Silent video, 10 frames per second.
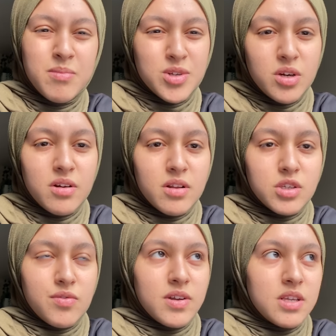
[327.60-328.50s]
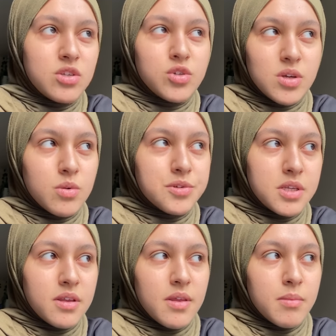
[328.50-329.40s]
majority of the stuff I did use, I will
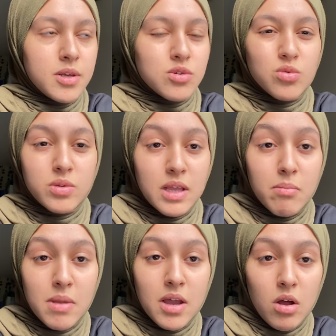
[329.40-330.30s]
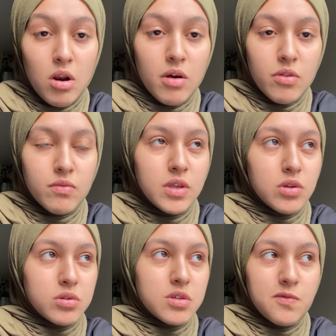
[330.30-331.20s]
say that my school did make a lot of the
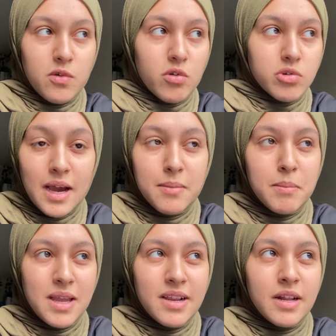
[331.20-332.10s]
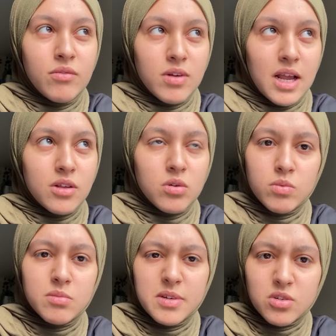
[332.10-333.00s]
resources for us. I mainly relied on
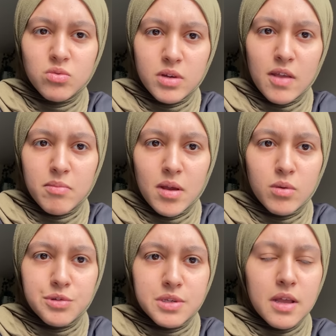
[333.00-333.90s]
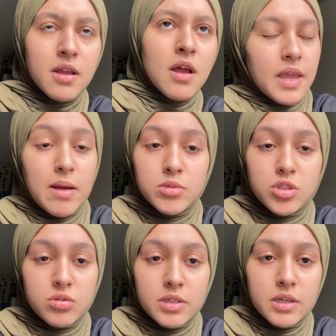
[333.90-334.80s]
what my school gave me, I will say.
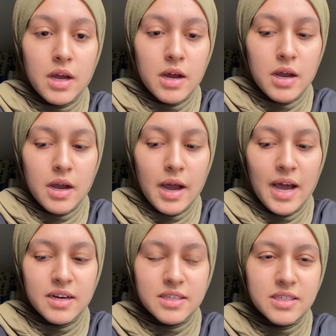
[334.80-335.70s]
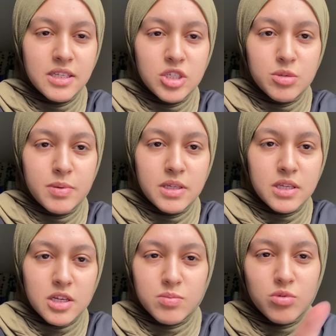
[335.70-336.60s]
Chemistry, I had a CGP
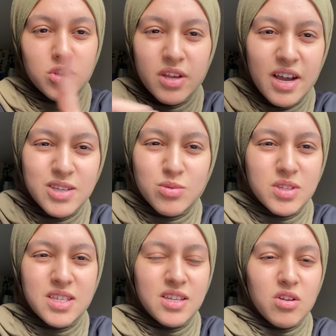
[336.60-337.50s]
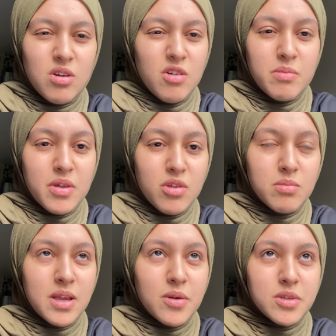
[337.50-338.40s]
textbook. You guys will see it in a lot of my
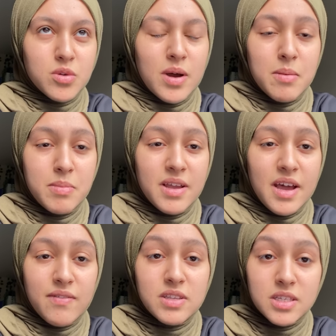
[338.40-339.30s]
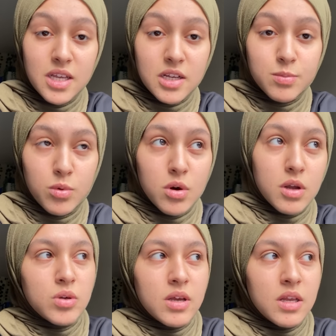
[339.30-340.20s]
thumbnails. It's quite a big, hefty textbook.
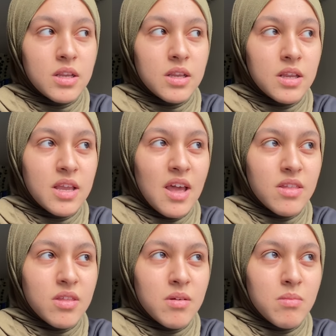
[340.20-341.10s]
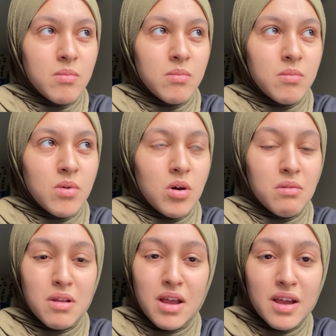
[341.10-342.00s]
You can get them
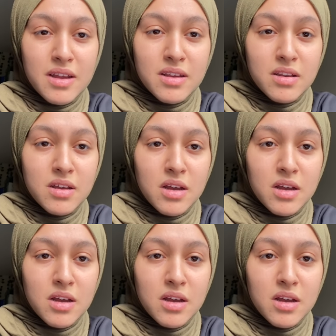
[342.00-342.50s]
online.